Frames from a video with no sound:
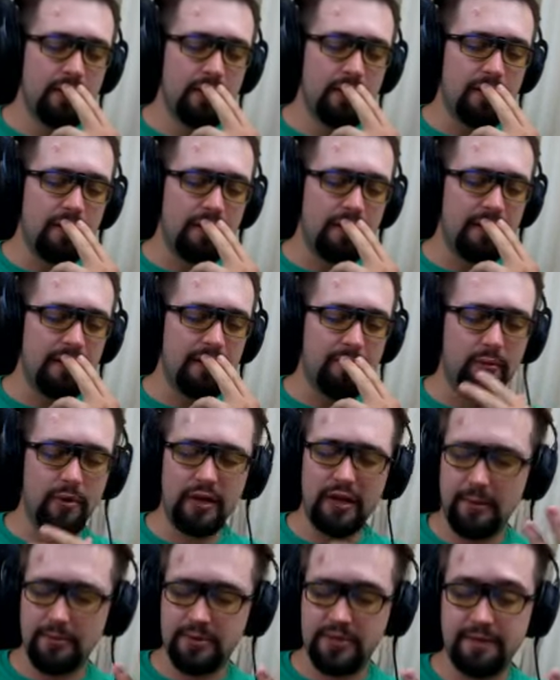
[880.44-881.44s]
when
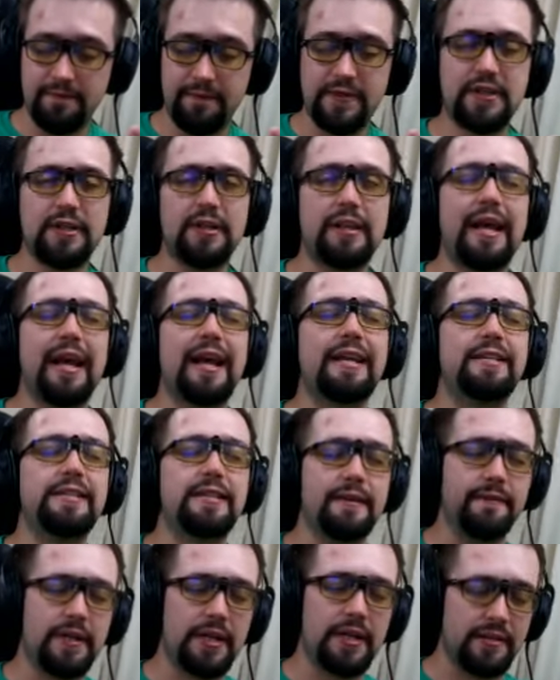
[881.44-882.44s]
it comes to physical
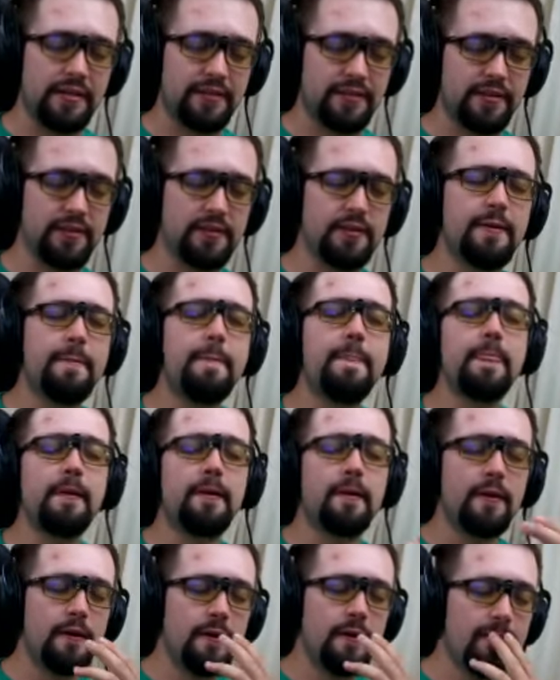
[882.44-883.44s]
activities.
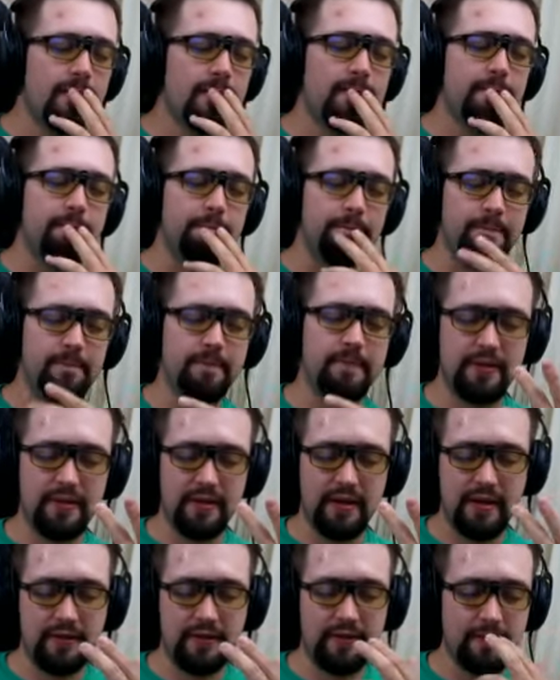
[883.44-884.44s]

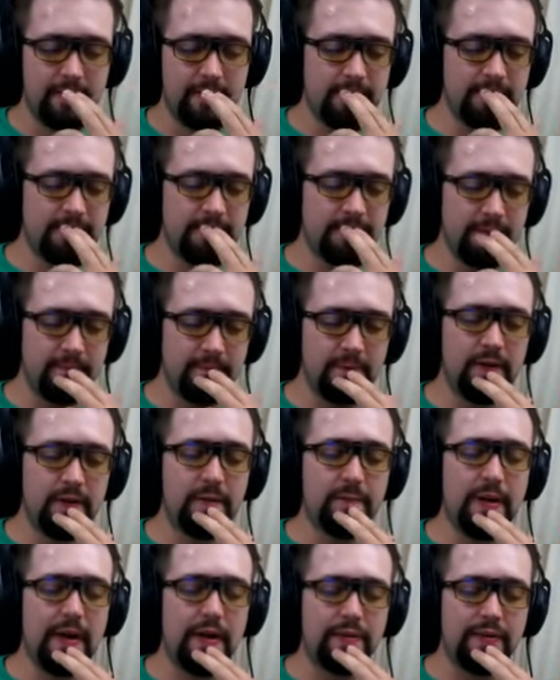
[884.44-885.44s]
Yeah, there's some good
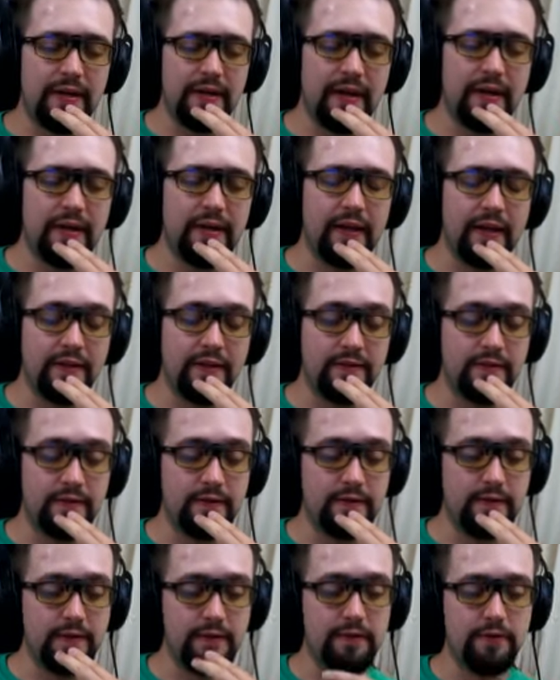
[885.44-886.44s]
amount that I like
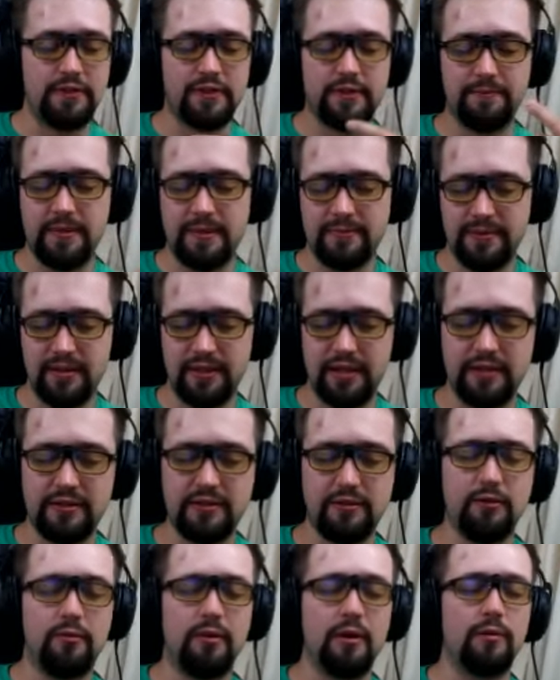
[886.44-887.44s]
to do. Sometimes I like to
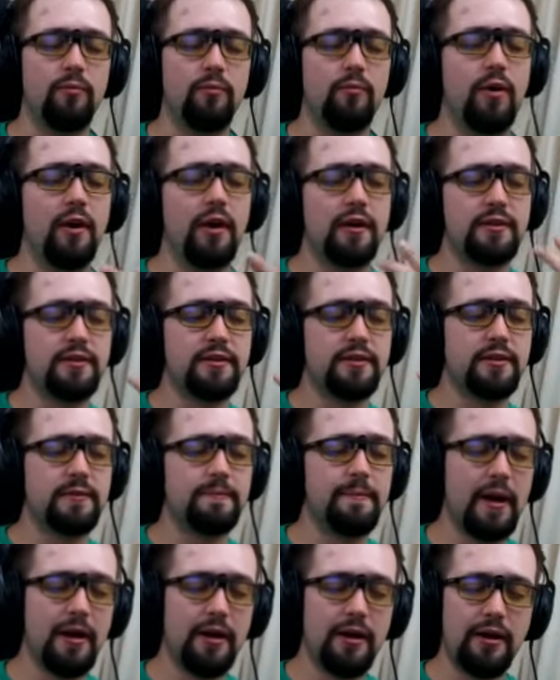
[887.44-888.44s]
go on walks,
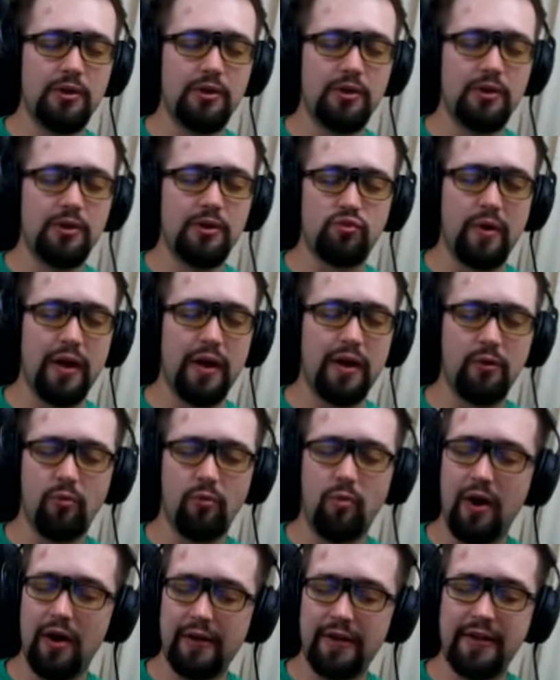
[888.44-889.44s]
trail
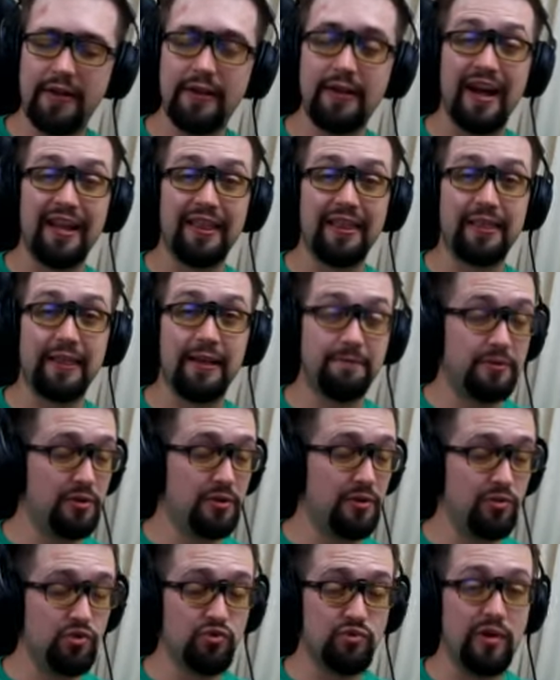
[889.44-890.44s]
walking. I love to
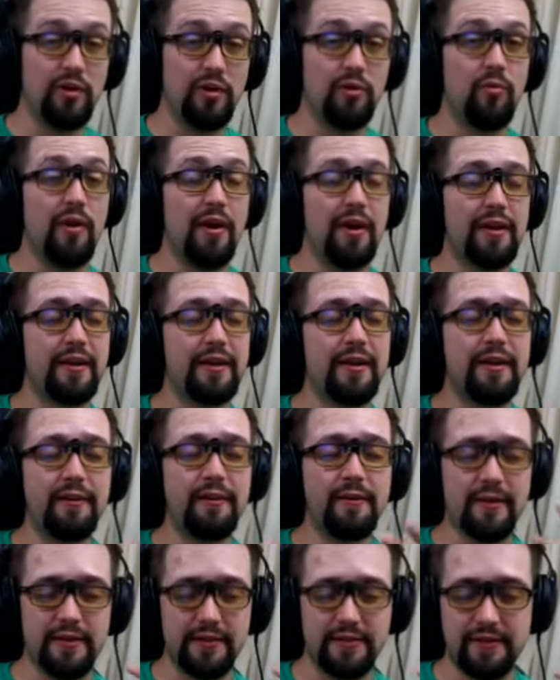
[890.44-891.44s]
go trail
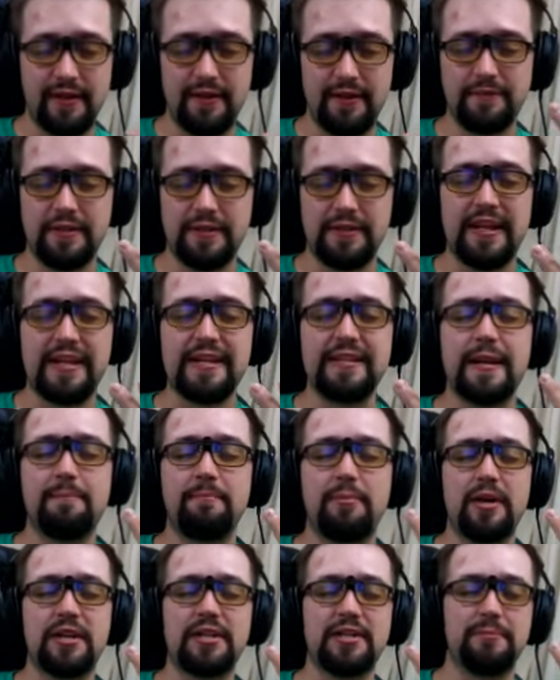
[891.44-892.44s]
walking as often as I
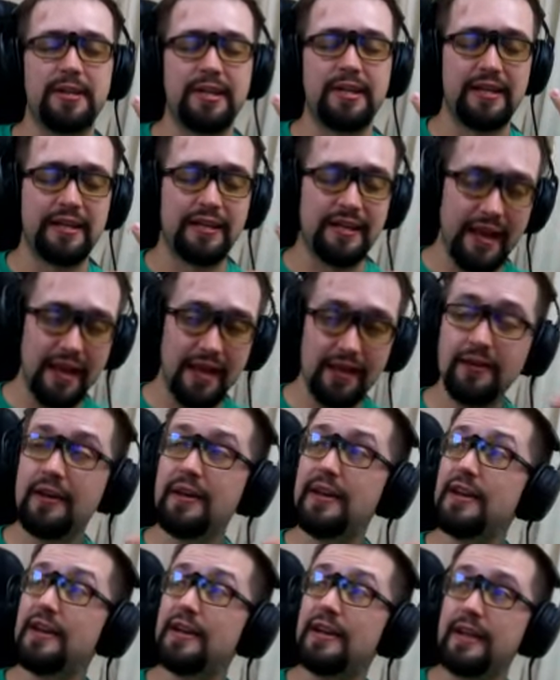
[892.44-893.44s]
possibly can,
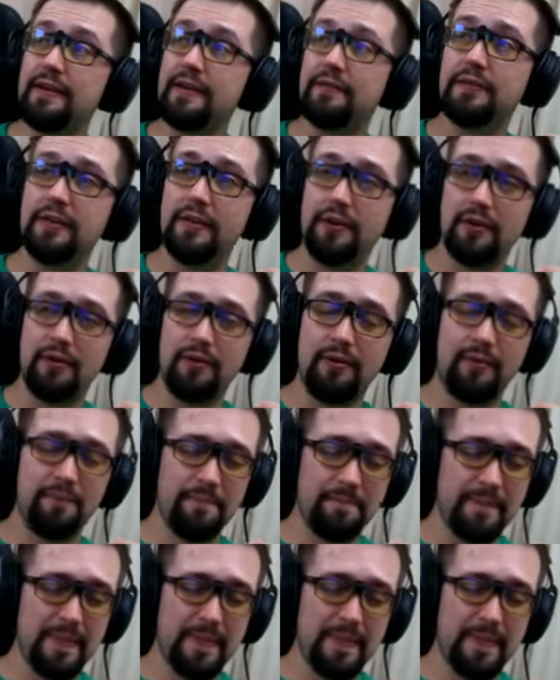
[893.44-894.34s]
even though